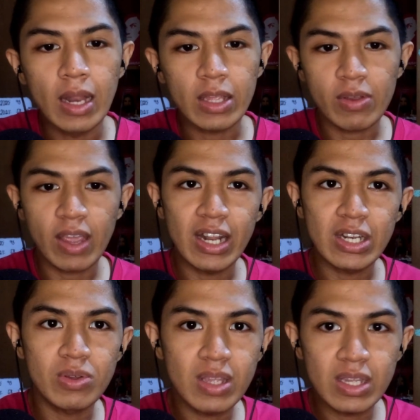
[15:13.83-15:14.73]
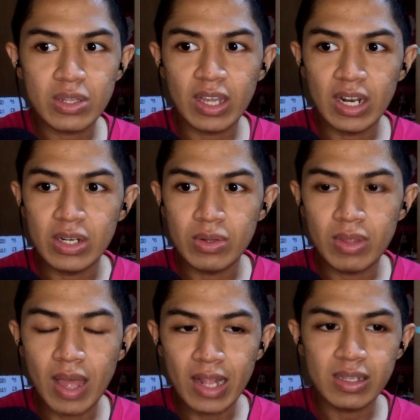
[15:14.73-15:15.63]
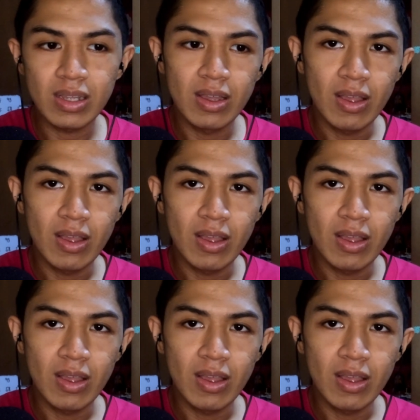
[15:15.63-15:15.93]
Like, you cannot do this, you cannot do that.